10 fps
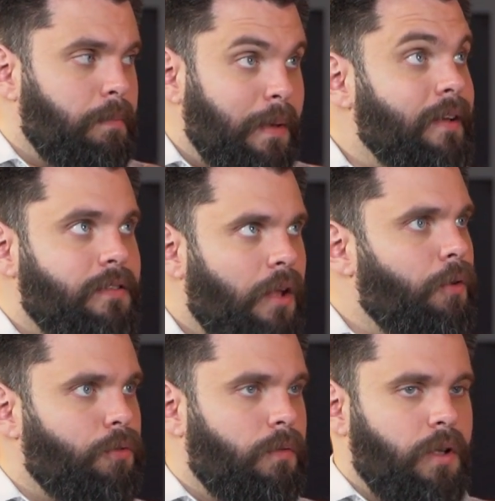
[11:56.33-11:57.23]
big
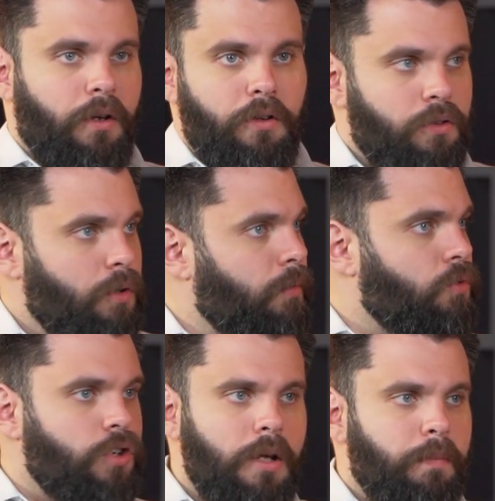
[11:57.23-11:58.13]
sellers over there because they're
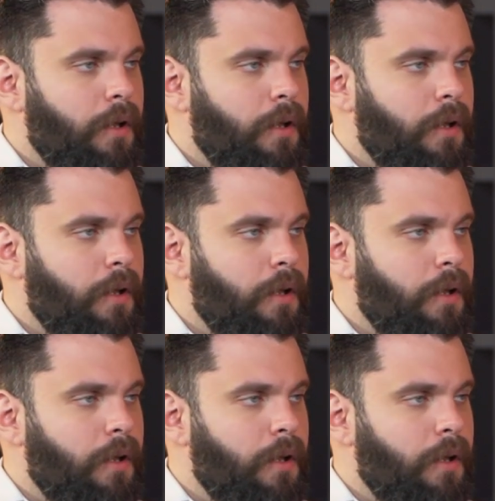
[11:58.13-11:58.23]
cheap,